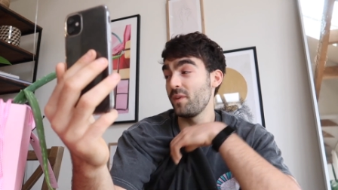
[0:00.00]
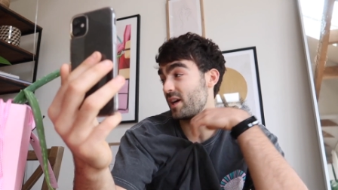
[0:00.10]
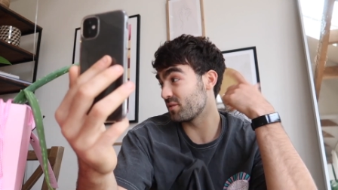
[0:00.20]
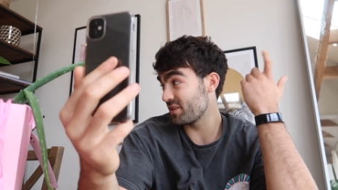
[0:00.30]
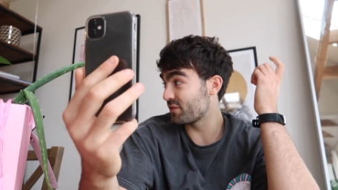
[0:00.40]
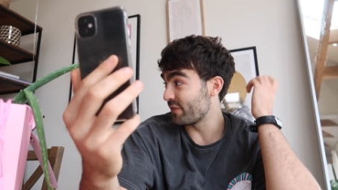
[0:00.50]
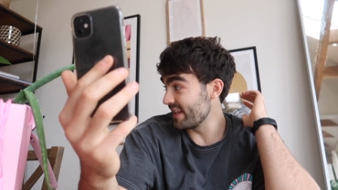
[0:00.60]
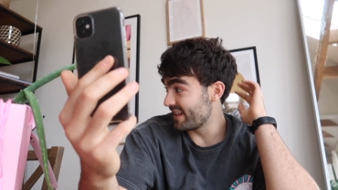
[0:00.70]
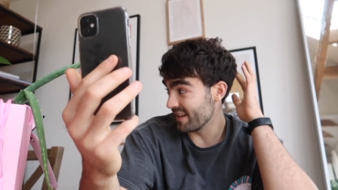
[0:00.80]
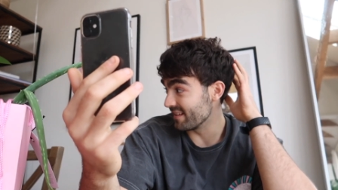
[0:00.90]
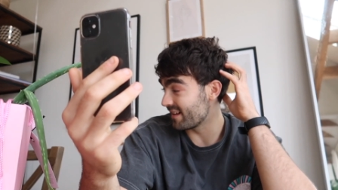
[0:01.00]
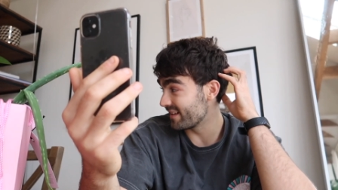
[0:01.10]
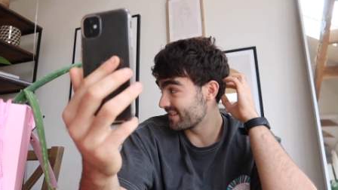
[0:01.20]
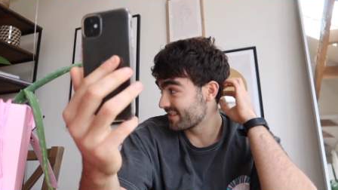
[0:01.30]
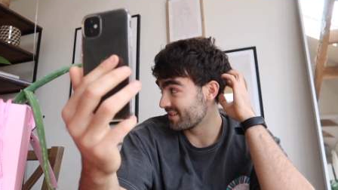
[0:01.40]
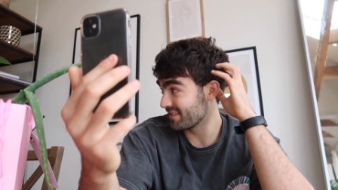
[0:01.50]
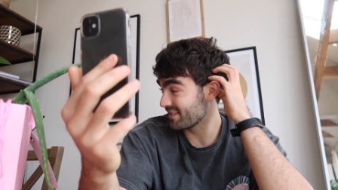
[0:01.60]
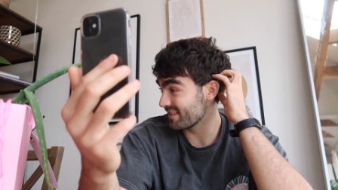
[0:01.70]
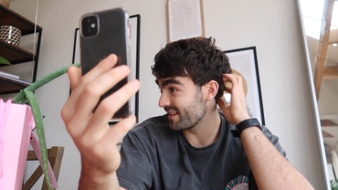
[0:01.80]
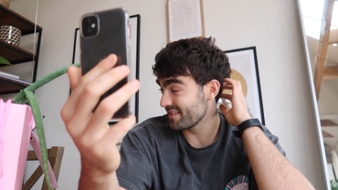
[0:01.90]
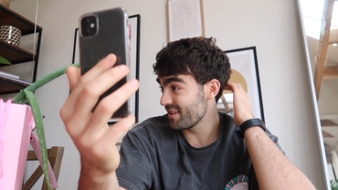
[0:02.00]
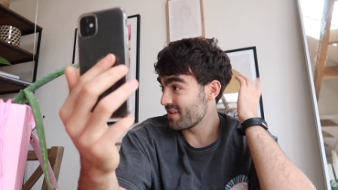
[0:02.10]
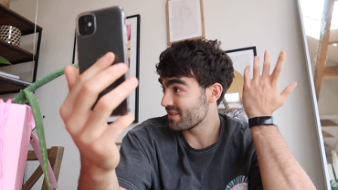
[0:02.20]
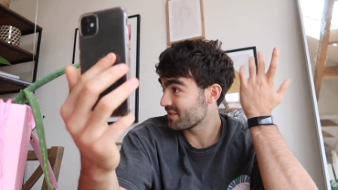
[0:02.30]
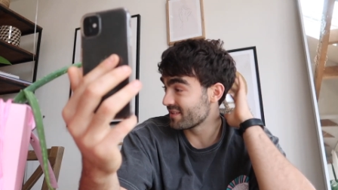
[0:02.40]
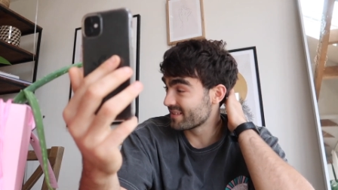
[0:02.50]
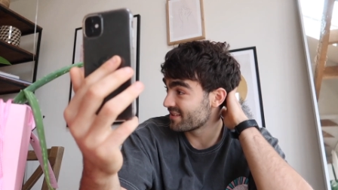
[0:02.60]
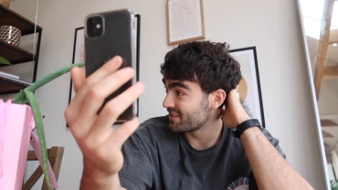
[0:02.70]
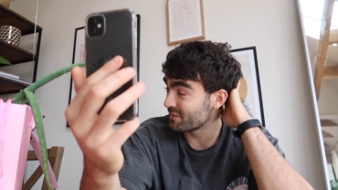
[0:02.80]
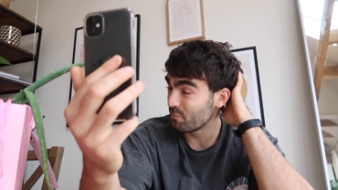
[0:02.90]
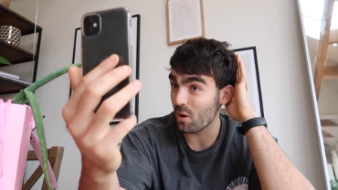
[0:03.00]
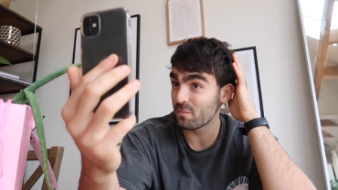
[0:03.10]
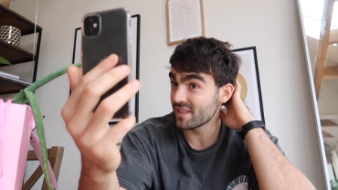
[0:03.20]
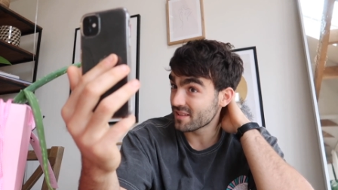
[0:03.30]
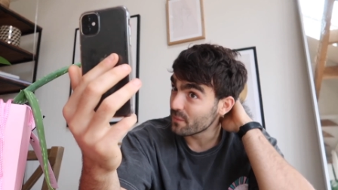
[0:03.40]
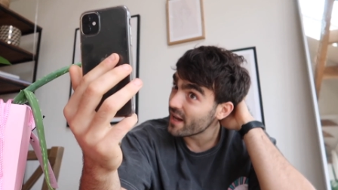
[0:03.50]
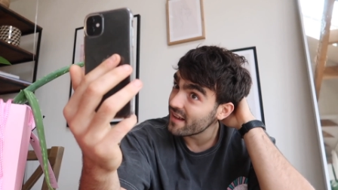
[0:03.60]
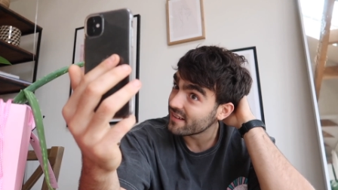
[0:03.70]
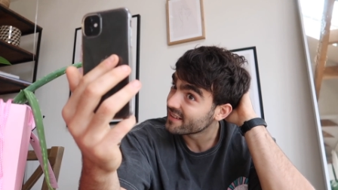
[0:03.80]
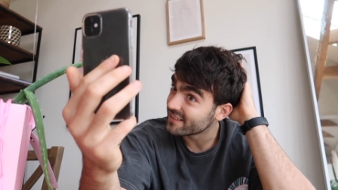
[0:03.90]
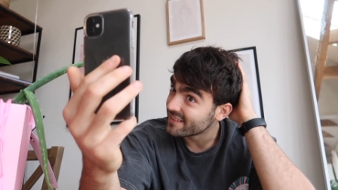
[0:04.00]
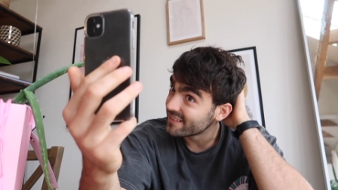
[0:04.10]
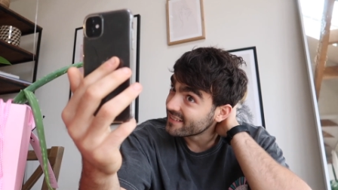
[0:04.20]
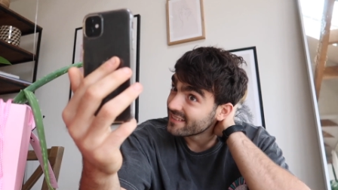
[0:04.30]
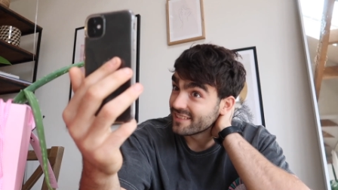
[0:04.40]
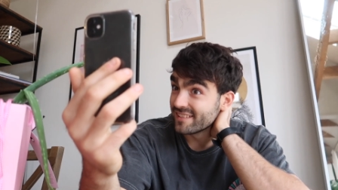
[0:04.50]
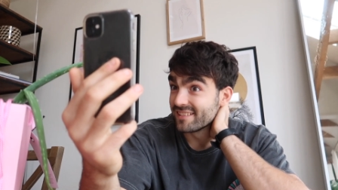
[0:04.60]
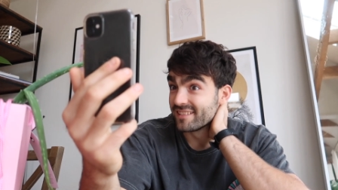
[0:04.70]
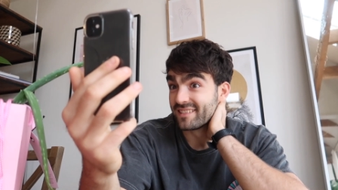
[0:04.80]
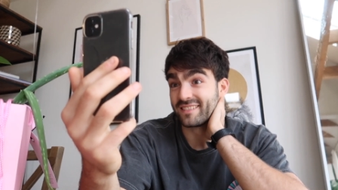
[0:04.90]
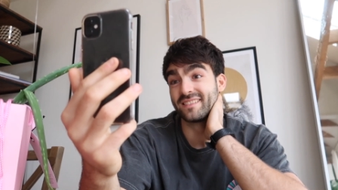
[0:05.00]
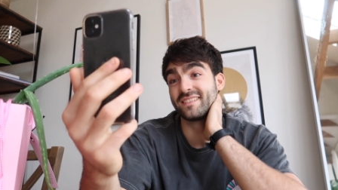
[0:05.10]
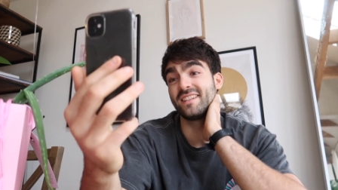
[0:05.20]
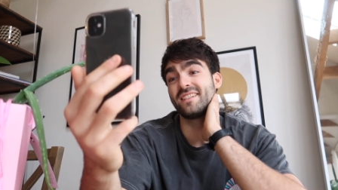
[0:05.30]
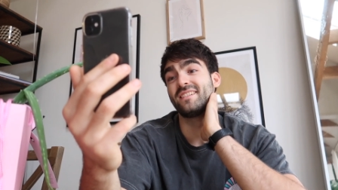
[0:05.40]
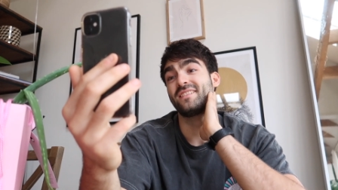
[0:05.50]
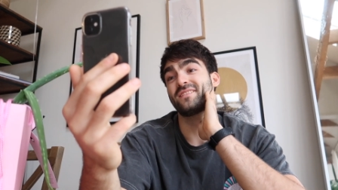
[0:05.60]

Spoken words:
Mate, I was just thinking, like, because, I don't know, it just popped into my head. Did.